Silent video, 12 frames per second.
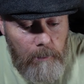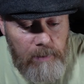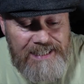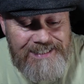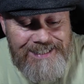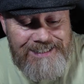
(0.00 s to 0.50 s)

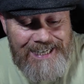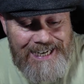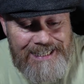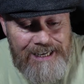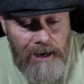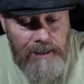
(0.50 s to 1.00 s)
but it did say
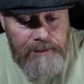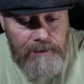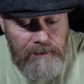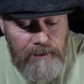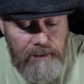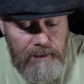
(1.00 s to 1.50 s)
in the
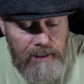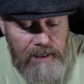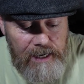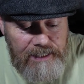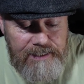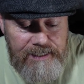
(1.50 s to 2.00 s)
article,
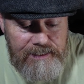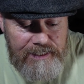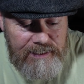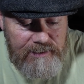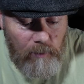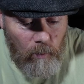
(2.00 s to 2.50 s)
it did
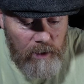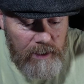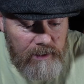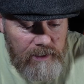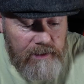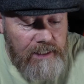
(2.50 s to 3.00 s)
say
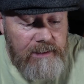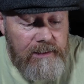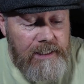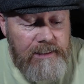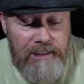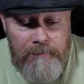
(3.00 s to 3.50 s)
somewhere that they,
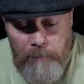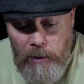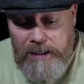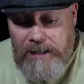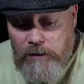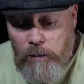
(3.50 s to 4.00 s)
they didn't
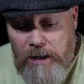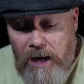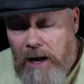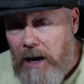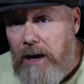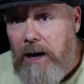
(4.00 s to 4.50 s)
put it into a
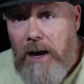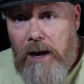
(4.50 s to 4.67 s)
car.